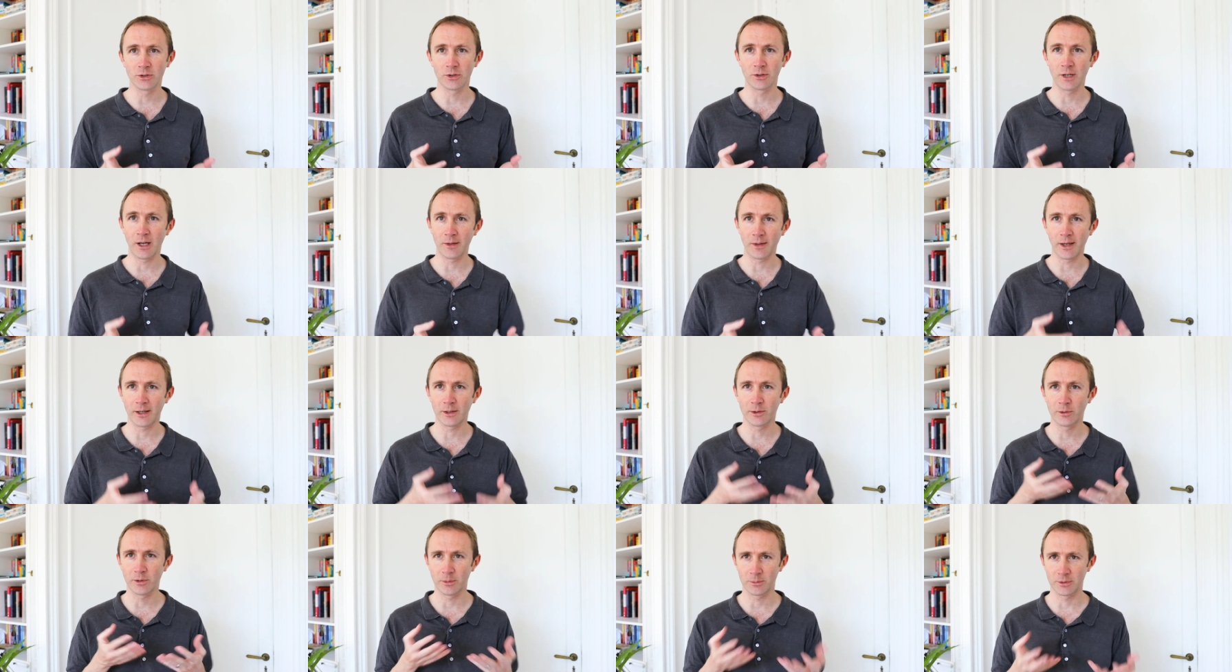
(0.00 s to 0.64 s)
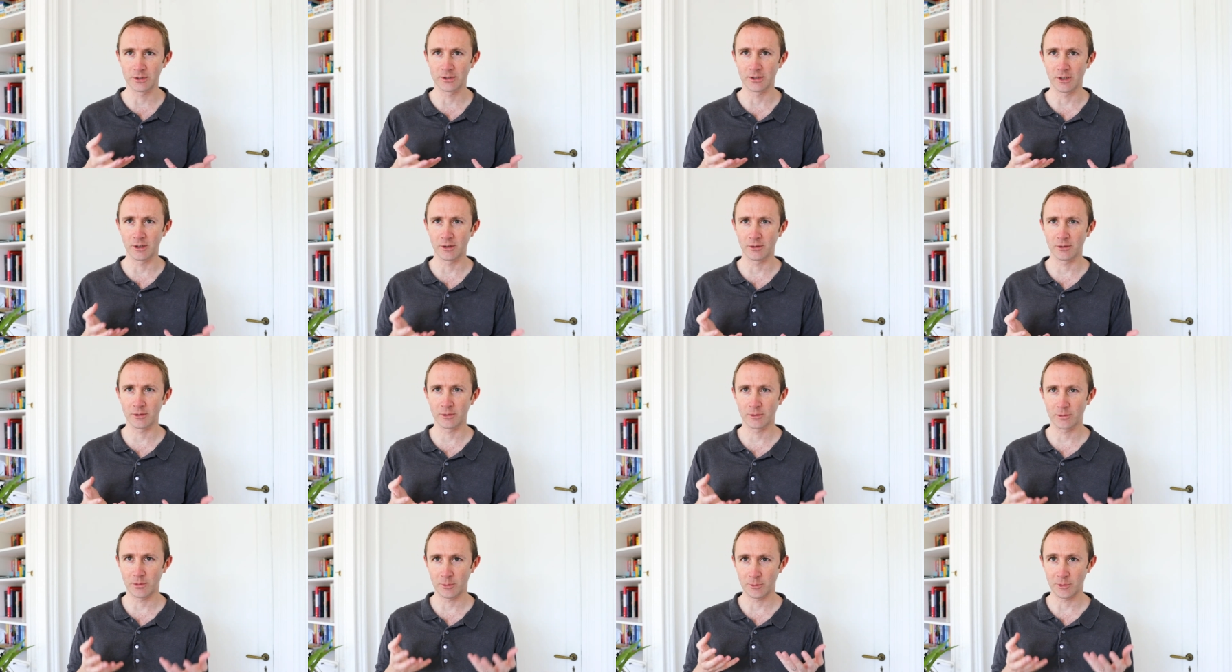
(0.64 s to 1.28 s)
So now that
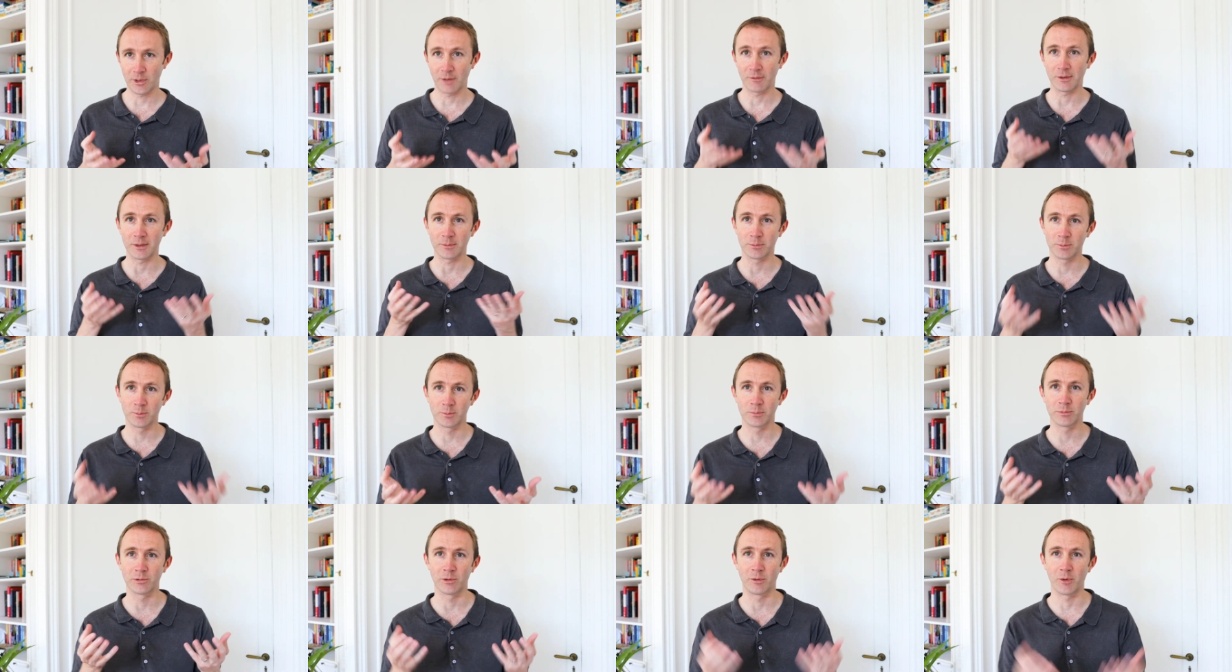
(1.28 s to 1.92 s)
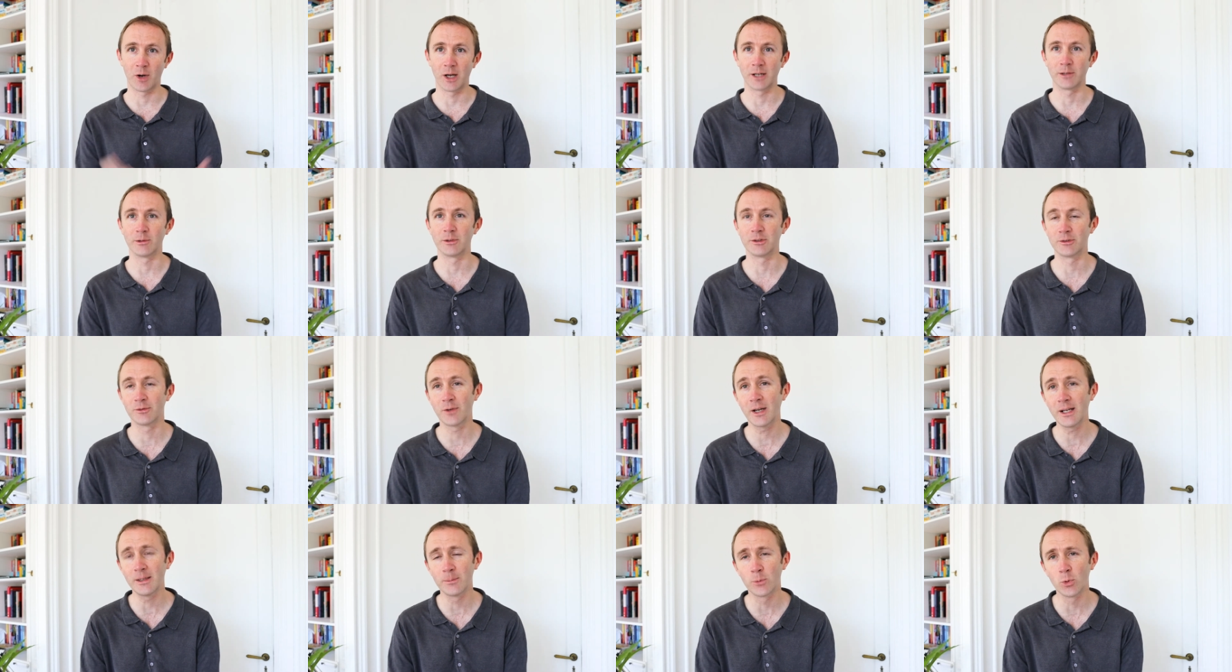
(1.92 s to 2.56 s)
cryptographic provider is
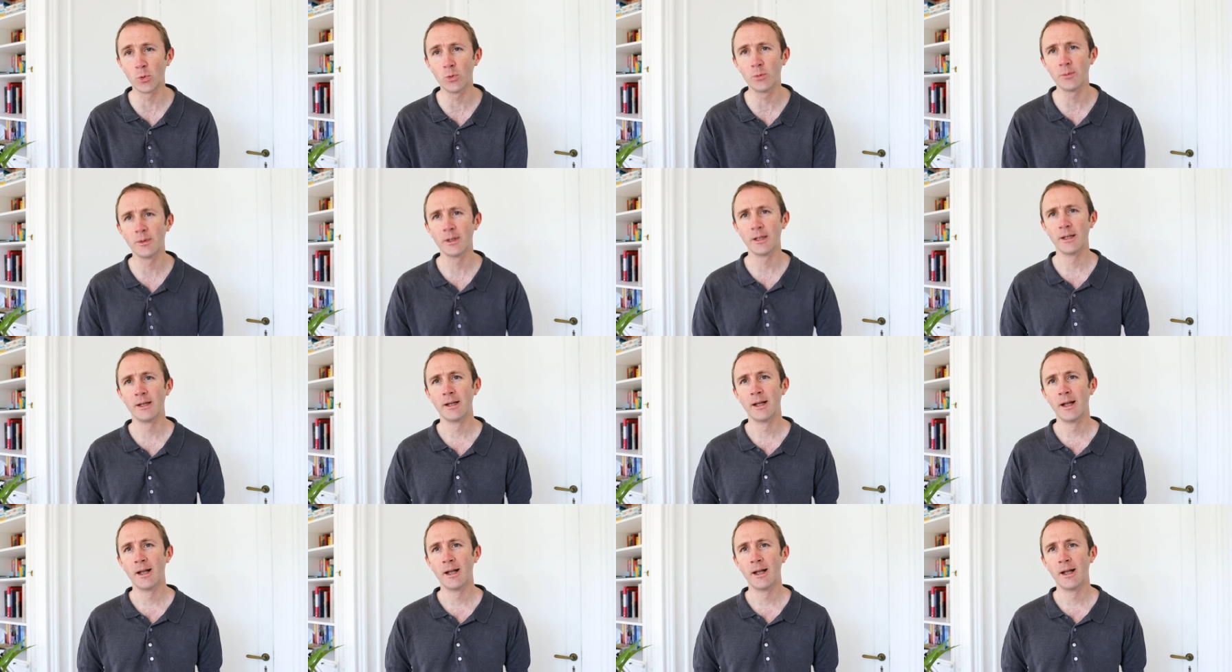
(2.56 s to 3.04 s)
available,